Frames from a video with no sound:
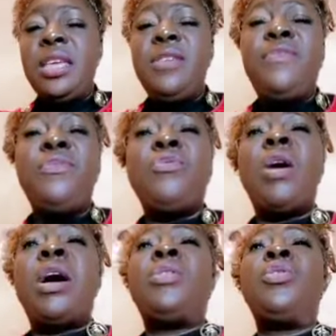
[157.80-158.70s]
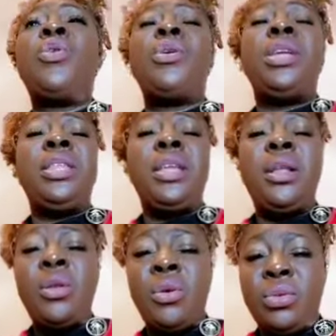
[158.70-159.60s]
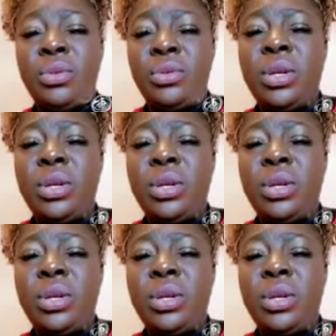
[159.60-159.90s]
If you are not in the Lord,